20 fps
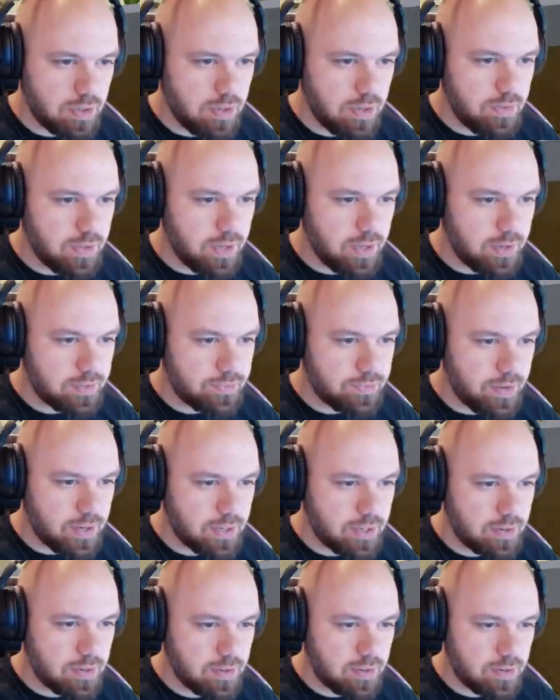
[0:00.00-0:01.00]
No, that's fine.
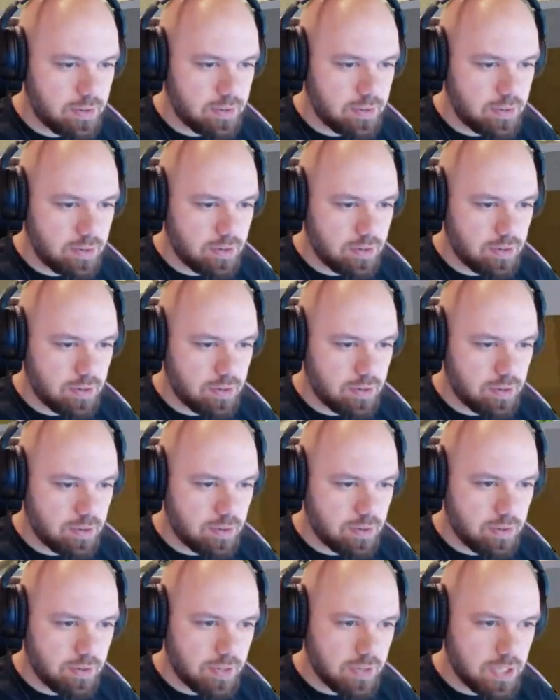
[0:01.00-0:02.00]

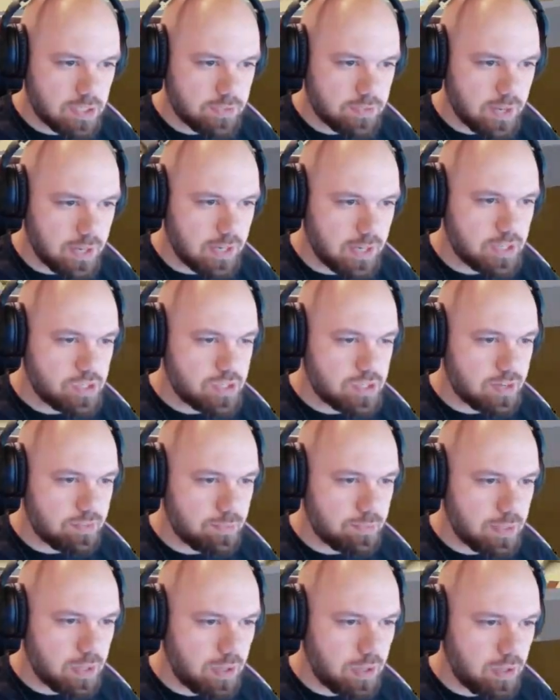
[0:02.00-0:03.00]
That's fine. I just have to
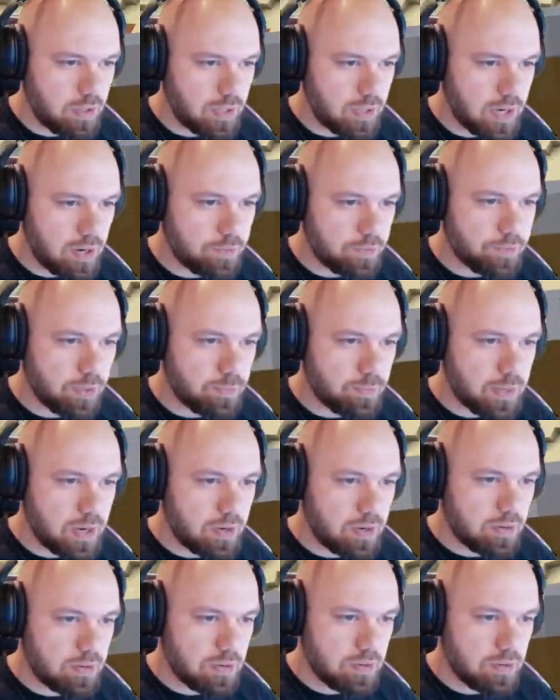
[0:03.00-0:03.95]
be a little careful about it.